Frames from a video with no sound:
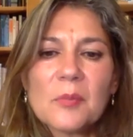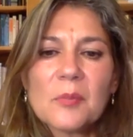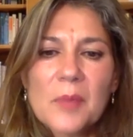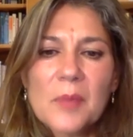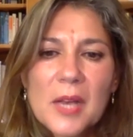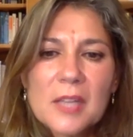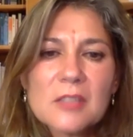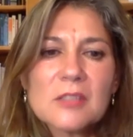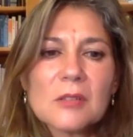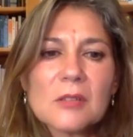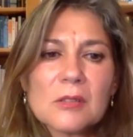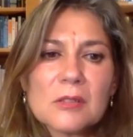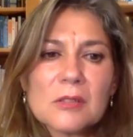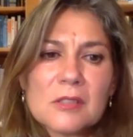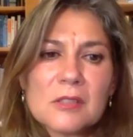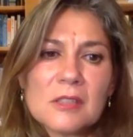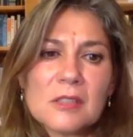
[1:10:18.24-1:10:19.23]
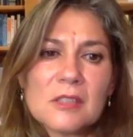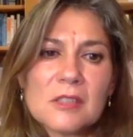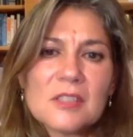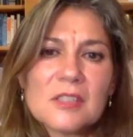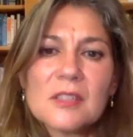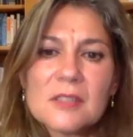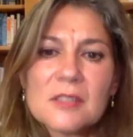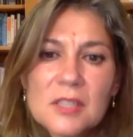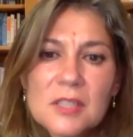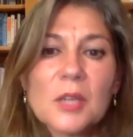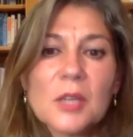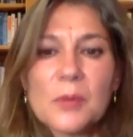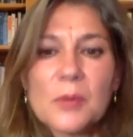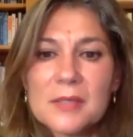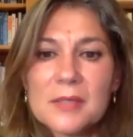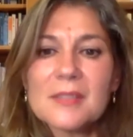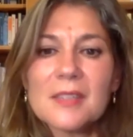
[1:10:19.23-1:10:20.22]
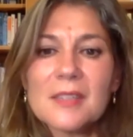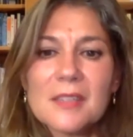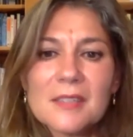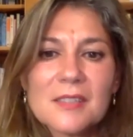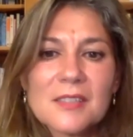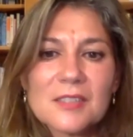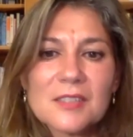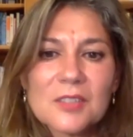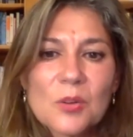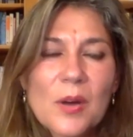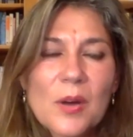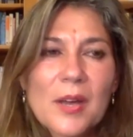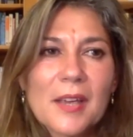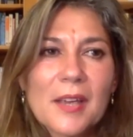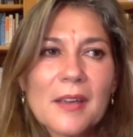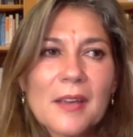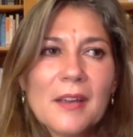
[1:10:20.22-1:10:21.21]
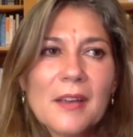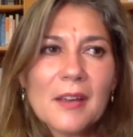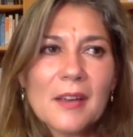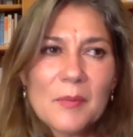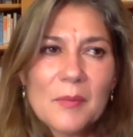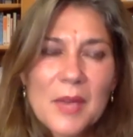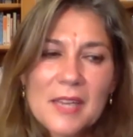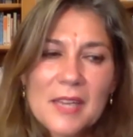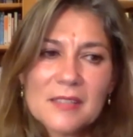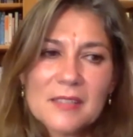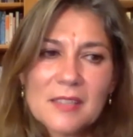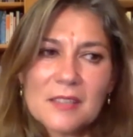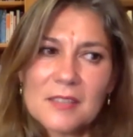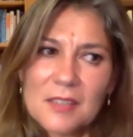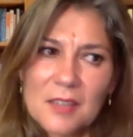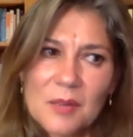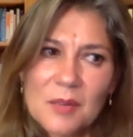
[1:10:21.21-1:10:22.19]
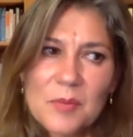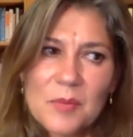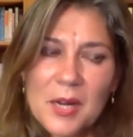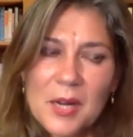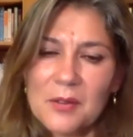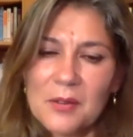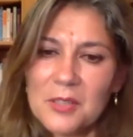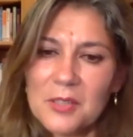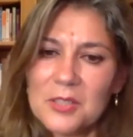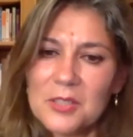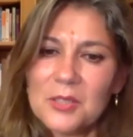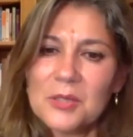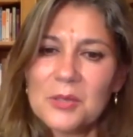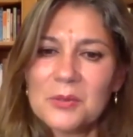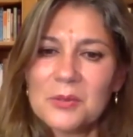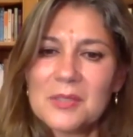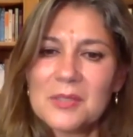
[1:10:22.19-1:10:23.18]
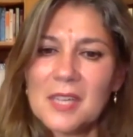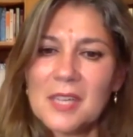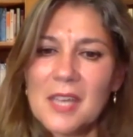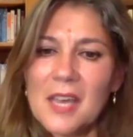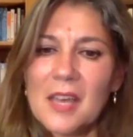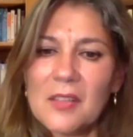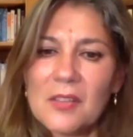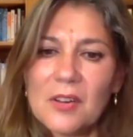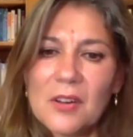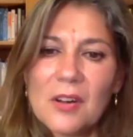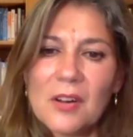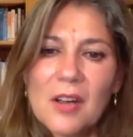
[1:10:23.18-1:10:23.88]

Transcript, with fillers: Petzold's sequences. It's quite amazing to compare the two together.